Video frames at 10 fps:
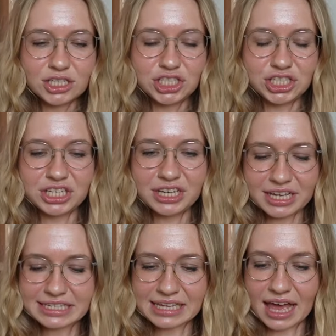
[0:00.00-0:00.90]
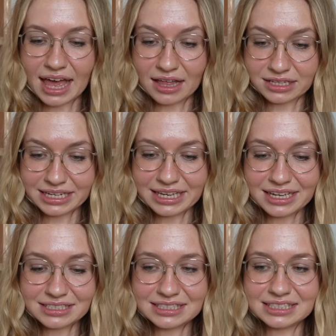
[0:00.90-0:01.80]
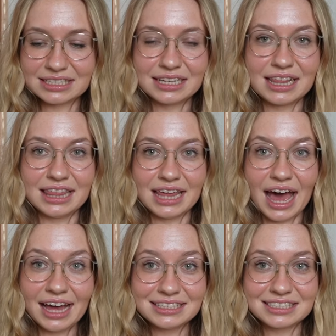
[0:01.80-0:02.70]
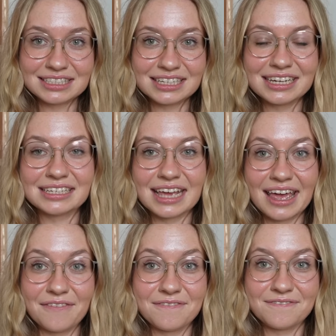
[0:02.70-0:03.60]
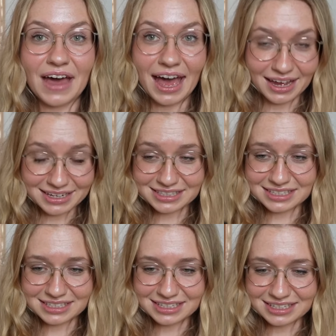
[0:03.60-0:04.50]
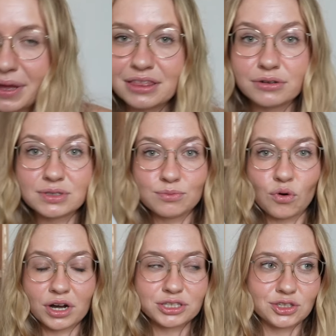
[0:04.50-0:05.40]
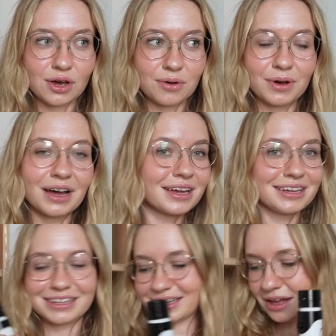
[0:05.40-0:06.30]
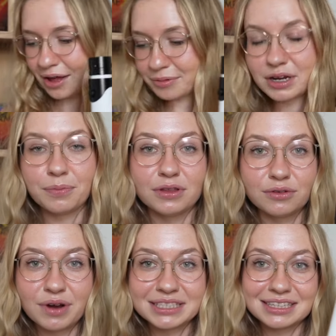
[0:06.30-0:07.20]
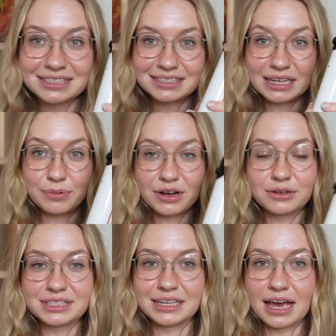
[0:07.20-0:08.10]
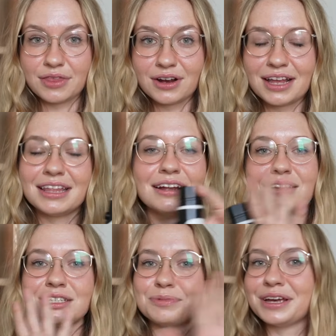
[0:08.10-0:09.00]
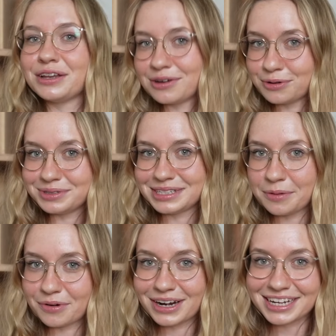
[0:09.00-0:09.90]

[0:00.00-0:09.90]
She is elegant. That is a fact. But there's more. So I'm going to put the rest of the saber hilt together and then I'll explain whose saber it